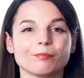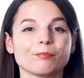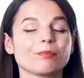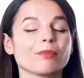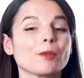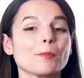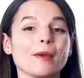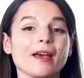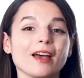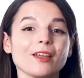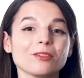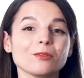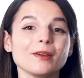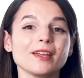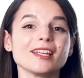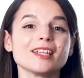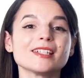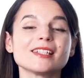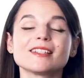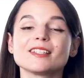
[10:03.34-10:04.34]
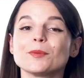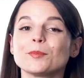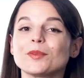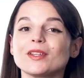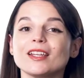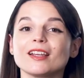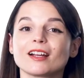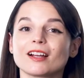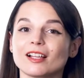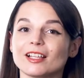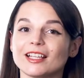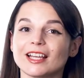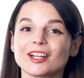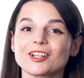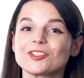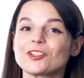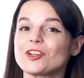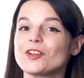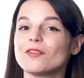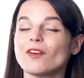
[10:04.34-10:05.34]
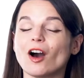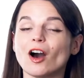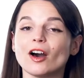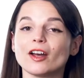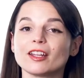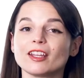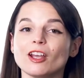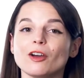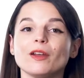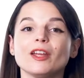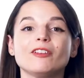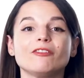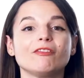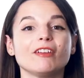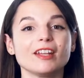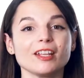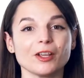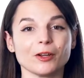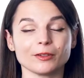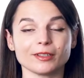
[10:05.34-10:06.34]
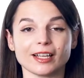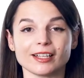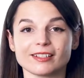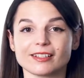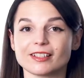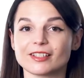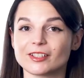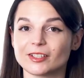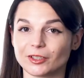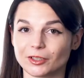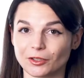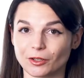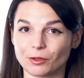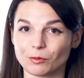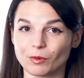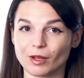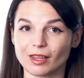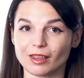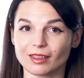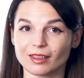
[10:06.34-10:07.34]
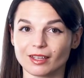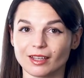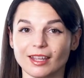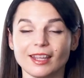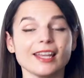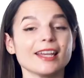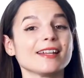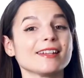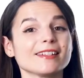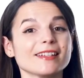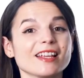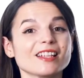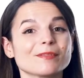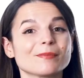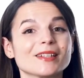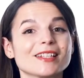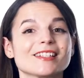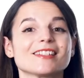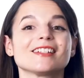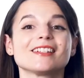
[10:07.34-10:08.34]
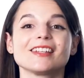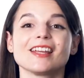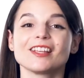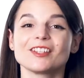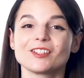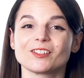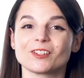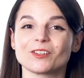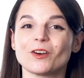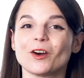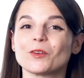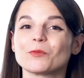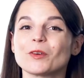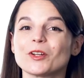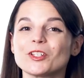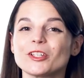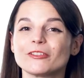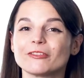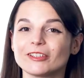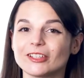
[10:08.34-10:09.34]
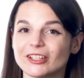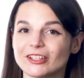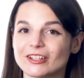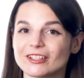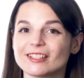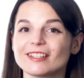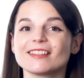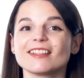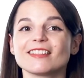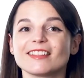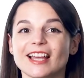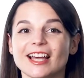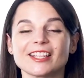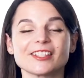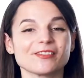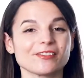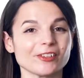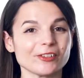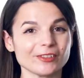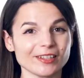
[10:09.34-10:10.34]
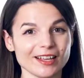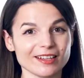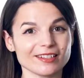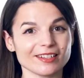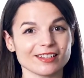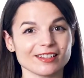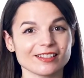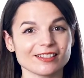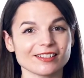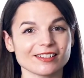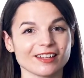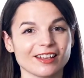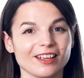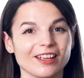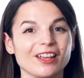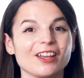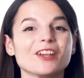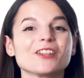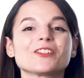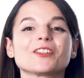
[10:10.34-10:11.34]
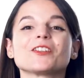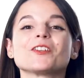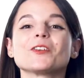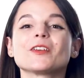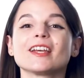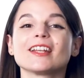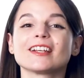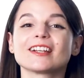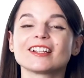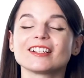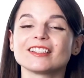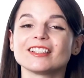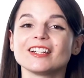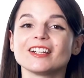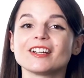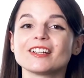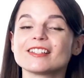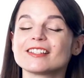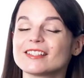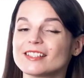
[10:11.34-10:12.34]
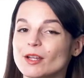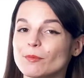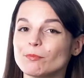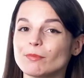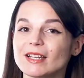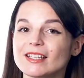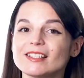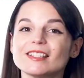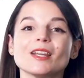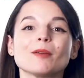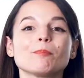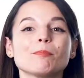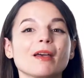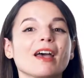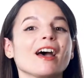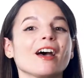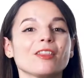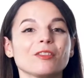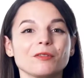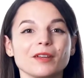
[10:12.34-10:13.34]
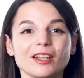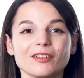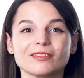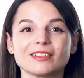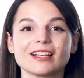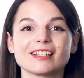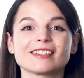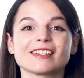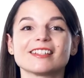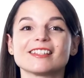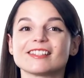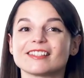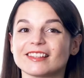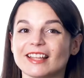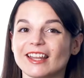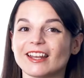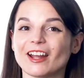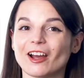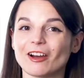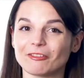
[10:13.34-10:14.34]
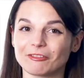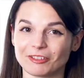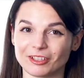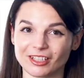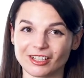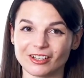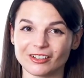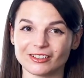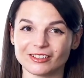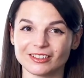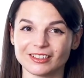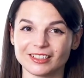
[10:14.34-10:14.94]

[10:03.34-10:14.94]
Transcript: The pathway is simply a collection of audio and video lessons to learn with, and assessments that test you on what you've learned in the last few lessons. So you get a clear, step-by-step pathway of lessons laid out for you.